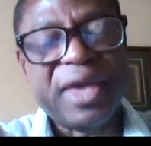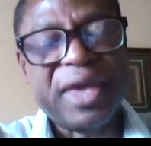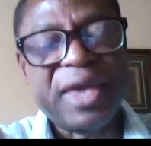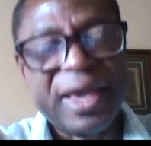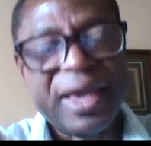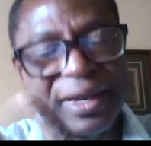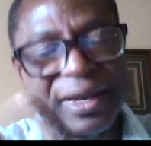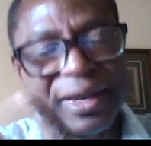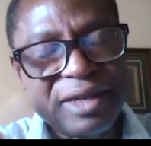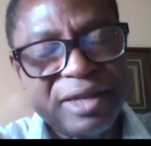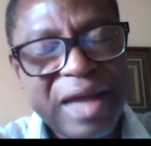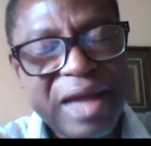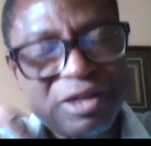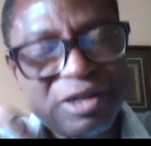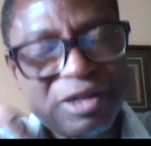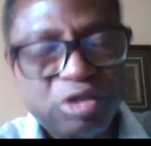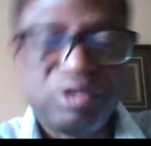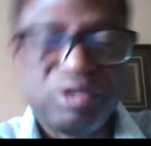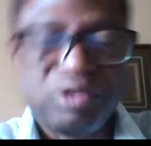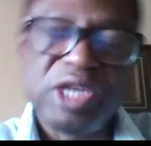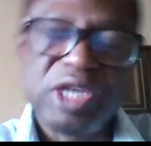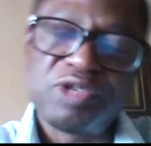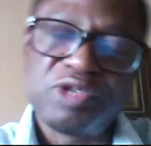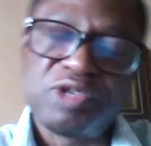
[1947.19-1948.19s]
In that
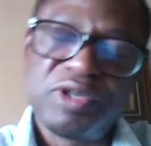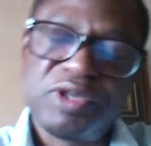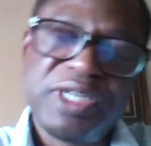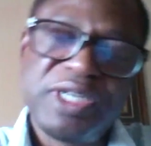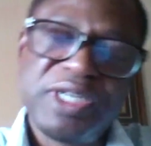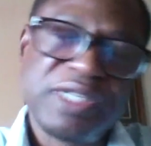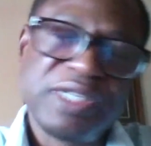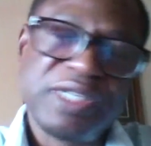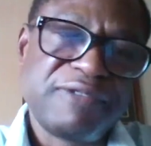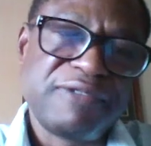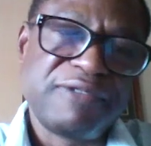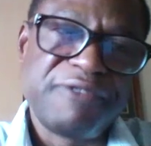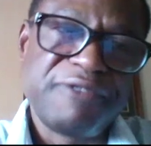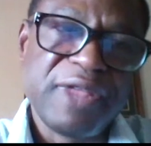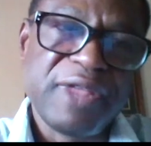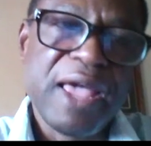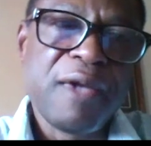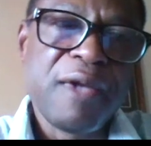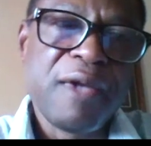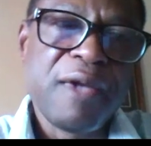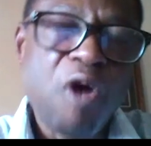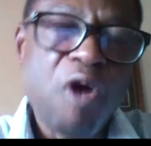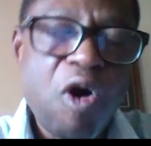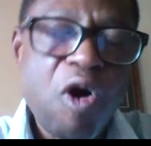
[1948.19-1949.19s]

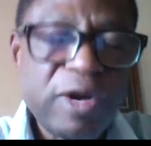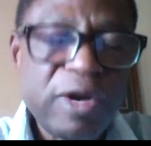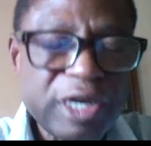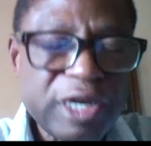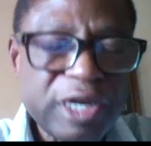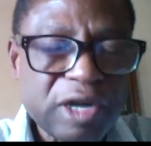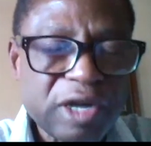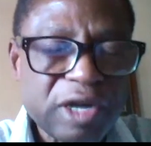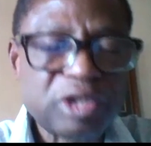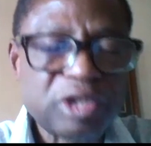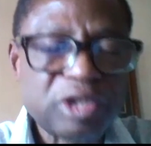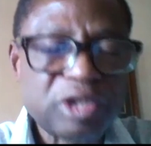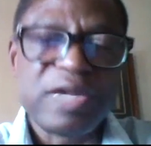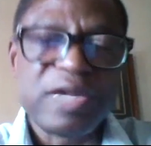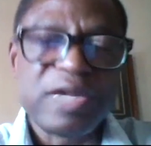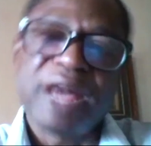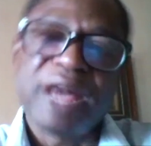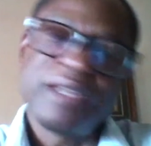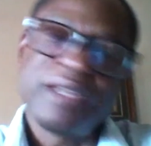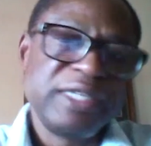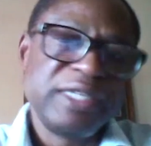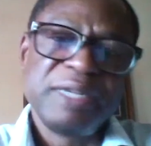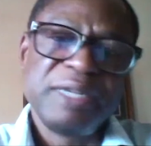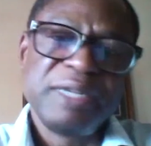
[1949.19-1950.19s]
situation, all the countries are
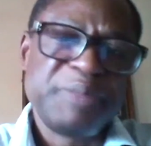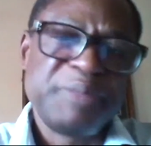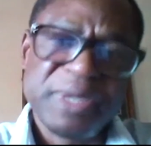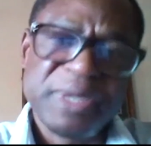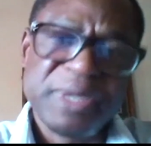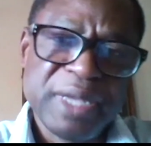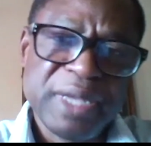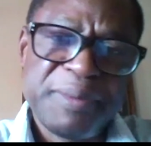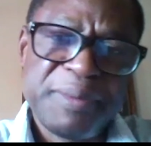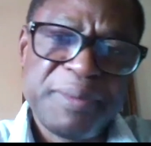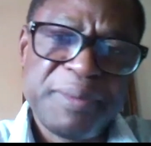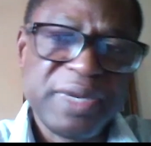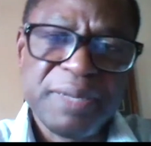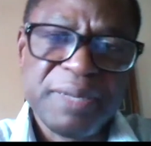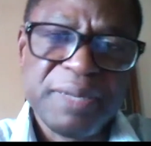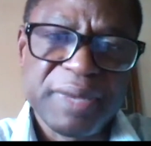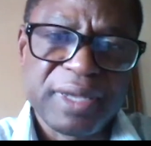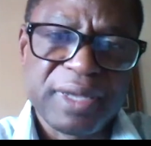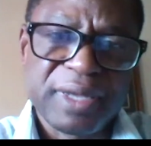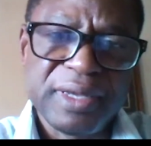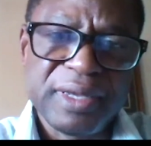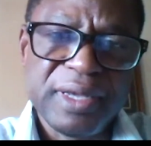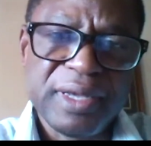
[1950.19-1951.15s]
in epidemic.